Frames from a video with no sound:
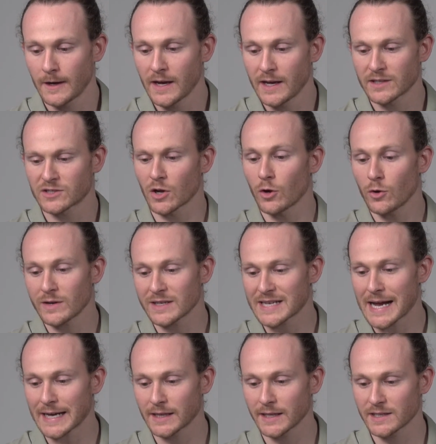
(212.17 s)
And so who
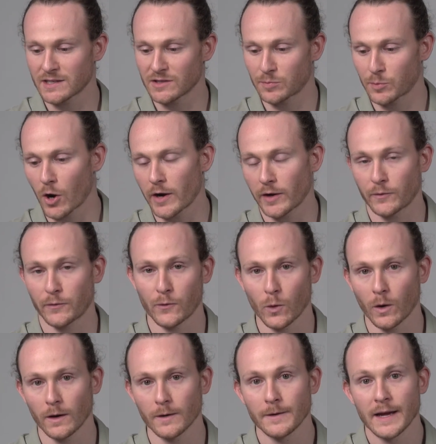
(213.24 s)
exactly is this product
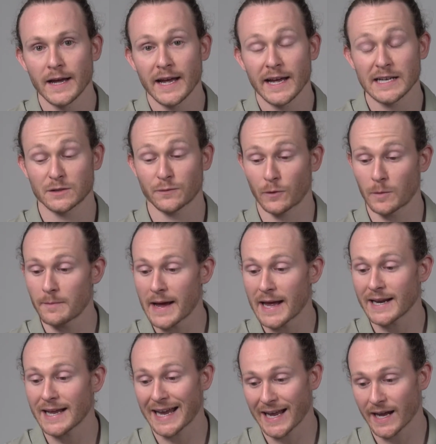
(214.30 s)
for? It's for
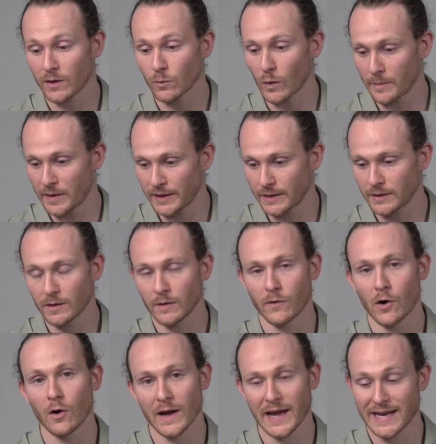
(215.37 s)
men and women of
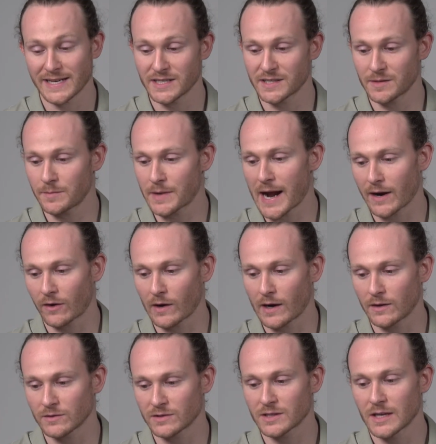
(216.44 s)
all ages and
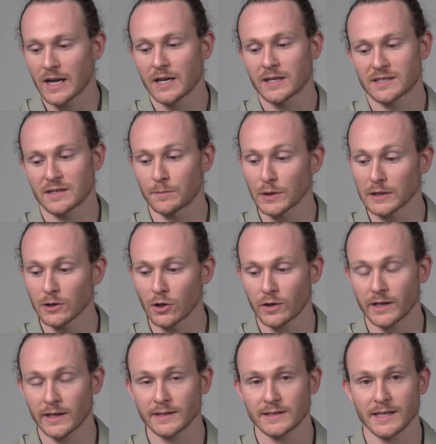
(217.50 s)
backgrounds, simply
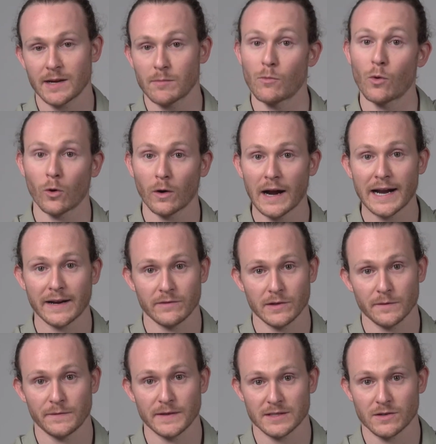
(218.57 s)
looking to get more out of their
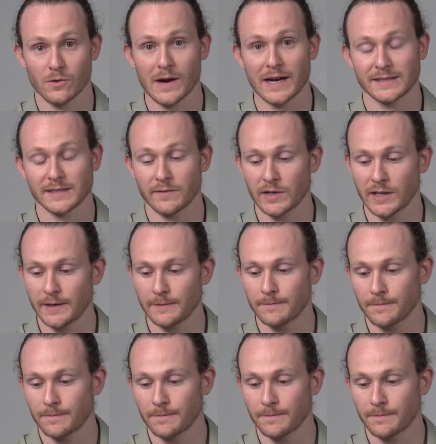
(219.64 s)
physical activity.